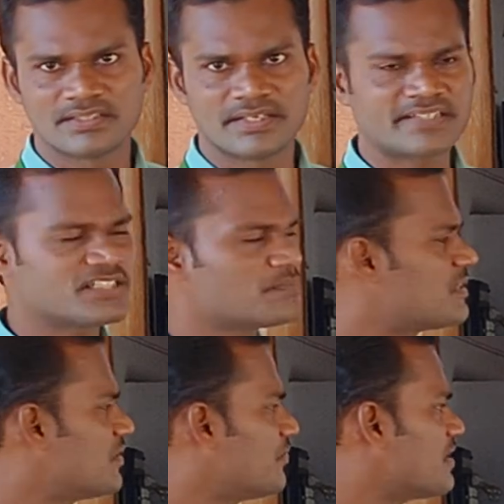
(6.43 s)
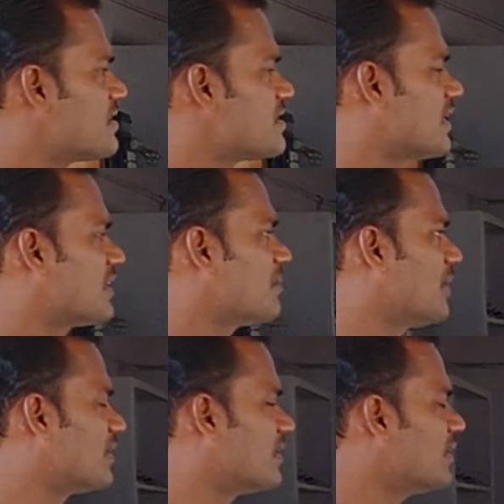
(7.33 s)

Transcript: The next specification is nothing but